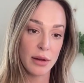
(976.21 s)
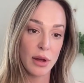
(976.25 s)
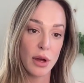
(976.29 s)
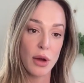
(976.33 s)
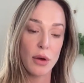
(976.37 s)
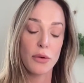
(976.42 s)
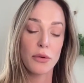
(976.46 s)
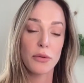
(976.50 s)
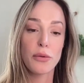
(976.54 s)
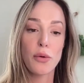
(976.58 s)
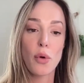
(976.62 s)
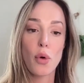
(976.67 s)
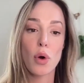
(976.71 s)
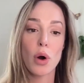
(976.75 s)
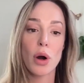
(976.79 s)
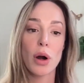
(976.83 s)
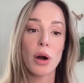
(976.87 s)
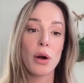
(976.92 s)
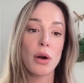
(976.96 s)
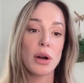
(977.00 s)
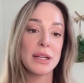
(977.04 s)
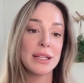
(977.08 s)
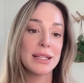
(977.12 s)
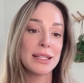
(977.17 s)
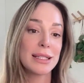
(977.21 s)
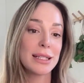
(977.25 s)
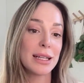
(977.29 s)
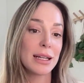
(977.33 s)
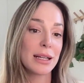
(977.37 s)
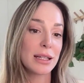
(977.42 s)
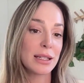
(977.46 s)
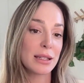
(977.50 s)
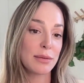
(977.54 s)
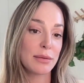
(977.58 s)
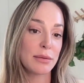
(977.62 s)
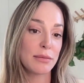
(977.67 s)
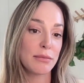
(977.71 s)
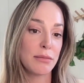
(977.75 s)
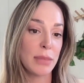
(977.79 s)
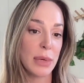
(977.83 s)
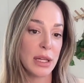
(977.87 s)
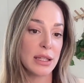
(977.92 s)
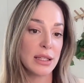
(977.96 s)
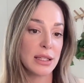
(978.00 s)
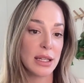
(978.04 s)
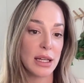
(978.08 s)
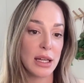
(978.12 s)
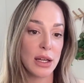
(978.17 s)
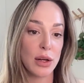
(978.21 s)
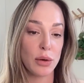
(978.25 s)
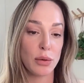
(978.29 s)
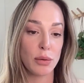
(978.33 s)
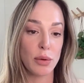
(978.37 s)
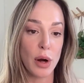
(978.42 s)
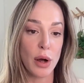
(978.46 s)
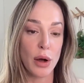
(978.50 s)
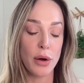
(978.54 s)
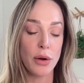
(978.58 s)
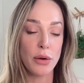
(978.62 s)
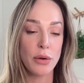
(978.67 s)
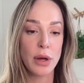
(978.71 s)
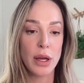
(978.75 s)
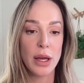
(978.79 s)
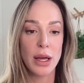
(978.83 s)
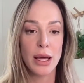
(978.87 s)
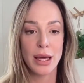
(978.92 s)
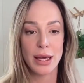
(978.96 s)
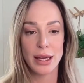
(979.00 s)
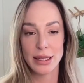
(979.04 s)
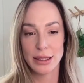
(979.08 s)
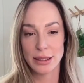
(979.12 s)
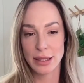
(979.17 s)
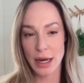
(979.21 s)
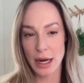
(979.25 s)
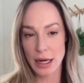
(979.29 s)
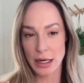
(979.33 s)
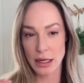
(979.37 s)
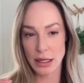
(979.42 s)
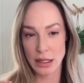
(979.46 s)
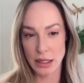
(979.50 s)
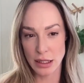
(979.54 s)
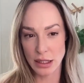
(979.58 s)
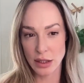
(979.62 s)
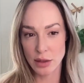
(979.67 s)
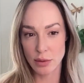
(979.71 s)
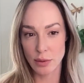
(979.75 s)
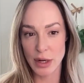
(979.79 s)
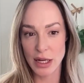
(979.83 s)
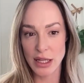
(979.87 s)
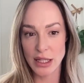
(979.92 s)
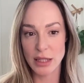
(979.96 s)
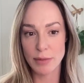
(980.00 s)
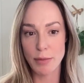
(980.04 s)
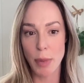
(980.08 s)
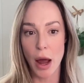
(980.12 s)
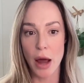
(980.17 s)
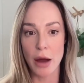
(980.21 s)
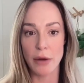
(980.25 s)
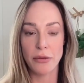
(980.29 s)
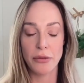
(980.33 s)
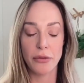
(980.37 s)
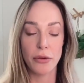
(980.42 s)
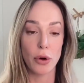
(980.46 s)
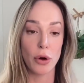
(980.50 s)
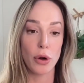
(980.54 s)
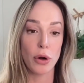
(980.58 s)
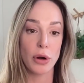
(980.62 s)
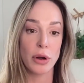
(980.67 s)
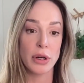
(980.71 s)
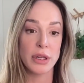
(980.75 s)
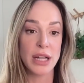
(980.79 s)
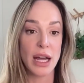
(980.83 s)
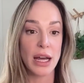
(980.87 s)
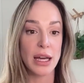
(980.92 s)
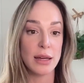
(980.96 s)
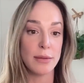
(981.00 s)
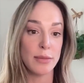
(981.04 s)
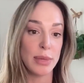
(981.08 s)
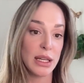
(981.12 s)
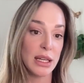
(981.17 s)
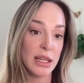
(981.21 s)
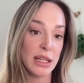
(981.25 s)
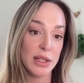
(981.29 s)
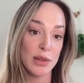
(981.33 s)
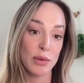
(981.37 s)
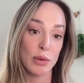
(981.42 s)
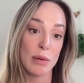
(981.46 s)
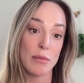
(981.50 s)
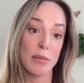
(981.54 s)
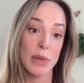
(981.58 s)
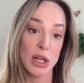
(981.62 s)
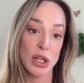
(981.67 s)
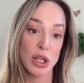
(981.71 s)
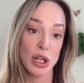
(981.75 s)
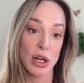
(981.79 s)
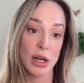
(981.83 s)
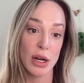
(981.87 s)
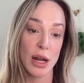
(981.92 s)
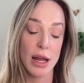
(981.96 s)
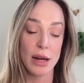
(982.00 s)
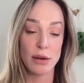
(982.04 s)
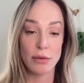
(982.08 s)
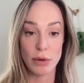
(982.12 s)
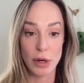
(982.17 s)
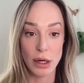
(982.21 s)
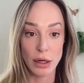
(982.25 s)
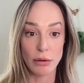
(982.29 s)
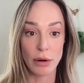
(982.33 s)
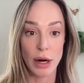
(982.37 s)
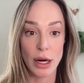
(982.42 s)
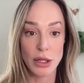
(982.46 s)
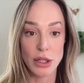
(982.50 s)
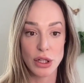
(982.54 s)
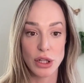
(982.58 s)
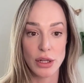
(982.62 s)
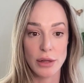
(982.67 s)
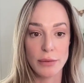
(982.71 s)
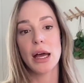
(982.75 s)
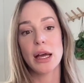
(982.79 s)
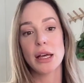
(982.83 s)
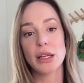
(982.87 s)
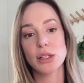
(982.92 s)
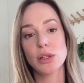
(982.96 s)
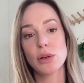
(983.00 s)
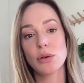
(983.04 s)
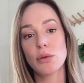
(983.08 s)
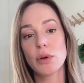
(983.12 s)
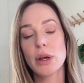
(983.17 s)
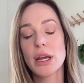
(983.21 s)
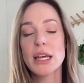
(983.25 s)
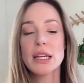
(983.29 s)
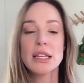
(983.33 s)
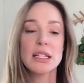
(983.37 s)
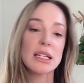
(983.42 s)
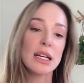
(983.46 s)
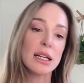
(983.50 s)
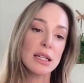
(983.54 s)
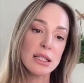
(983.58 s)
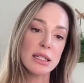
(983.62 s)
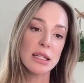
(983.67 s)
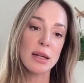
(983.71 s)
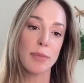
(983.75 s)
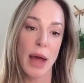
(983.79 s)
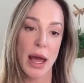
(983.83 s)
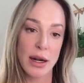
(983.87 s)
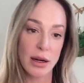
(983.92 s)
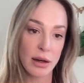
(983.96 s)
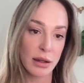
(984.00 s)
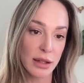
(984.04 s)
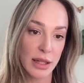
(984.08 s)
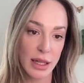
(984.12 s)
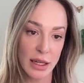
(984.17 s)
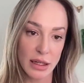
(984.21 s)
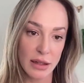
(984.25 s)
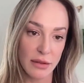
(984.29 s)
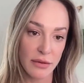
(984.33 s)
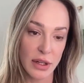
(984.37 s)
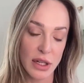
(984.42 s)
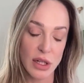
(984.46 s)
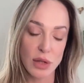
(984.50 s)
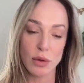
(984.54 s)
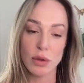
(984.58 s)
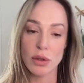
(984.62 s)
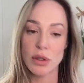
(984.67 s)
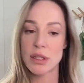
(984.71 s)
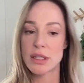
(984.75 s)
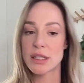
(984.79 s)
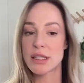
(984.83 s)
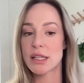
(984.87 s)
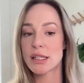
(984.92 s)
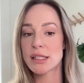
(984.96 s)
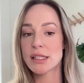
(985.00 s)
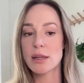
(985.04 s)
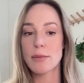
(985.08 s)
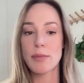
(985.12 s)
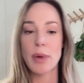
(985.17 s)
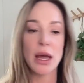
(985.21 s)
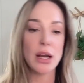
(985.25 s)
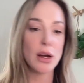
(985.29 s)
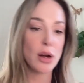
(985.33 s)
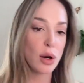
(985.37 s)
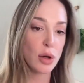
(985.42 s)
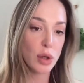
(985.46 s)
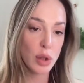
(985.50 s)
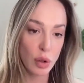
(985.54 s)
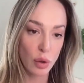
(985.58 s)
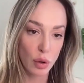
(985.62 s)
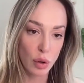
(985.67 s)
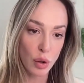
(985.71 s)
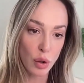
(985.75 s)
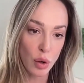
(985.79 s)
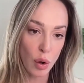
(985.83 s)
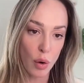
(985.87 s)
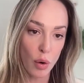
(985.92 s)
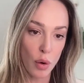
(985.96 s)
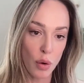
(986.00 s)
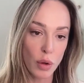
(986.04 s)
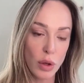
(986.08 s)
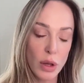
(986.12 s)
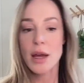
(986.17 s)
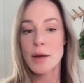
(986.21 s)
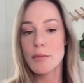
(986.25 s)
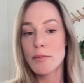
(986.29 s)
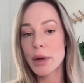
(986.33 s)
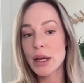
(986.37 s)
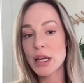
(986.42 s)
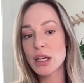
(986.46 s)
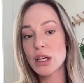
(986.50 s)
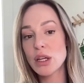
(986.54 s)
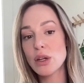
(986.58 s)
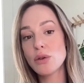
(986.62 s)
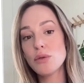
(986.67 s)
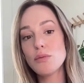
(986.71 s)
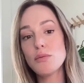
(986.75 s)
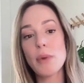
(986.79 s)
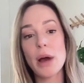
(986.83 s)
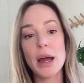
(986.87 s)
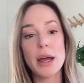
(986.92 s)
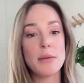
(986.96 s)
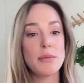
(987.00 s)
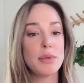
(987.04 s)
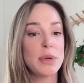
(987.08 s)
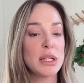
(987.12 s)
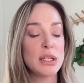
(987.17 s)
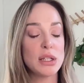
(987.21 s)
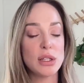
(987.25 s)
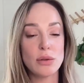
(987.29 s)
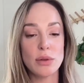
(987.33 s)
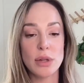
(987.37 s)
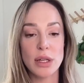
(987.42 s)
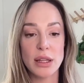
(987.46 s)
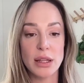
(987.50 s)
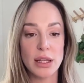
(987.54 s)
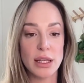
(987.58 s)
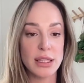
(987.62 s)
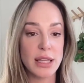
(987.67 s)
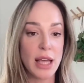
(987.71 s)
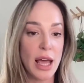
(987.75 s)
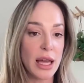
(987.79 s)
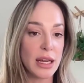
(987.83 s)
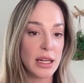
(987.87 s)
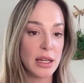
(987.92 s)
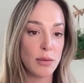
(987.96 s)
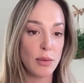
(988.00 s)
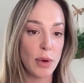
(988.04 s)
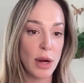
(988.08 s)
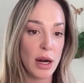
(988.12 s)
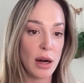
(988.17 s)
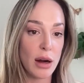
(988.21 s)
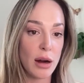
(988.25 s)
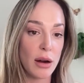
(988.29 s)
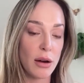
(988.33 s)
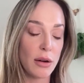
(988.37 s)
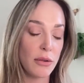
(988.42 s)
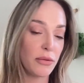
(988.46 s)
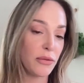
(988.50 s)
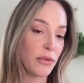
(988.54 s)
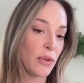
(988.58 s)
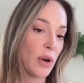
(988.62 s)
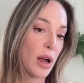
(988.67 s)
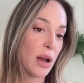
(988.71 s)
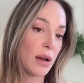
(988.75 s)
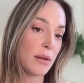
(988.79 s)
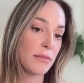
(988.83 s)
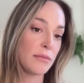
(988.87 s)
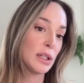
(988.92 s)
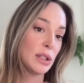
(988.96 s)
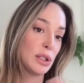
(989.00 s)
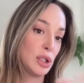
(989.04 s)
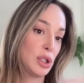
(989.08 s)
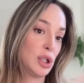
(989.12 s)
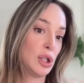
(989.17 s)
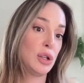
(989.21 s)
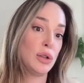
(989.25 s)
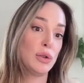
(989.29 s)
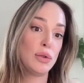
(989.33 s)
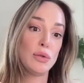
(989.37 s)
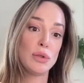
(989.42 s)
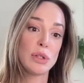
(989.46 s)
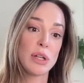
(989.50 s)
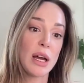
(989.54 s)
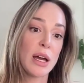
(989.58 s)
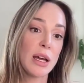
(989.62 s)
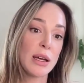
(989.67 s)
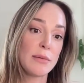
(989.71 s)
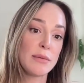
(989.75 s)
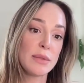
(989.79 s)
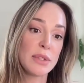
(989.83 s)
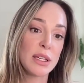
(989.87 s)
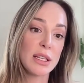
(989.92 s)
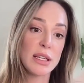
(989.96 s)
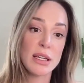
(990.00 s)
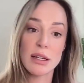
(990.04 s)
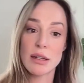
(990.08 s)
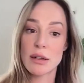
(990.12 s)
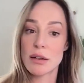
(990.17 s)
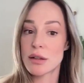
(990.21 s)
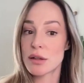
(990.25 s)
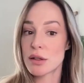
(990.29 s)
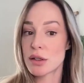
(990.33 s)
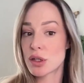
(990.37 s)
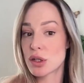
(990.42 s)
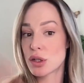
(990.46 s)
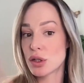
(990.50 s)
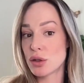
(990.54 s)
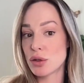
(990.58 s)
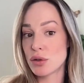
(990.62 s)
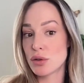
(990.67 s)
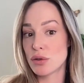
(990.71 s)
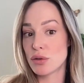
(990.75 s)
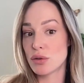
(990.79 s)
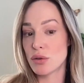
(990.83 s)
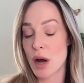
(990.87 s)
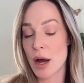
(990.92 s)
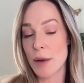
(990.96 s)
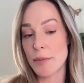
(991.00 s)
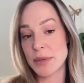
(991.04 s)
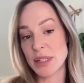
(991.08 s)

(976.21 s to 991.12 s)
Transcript: for 6 months in a row is kind of the sweet spot for diabetes remission and regression. So it does depend on the individual. It does depend on your goal, but you might be doing this anywhere from 2 times a year to up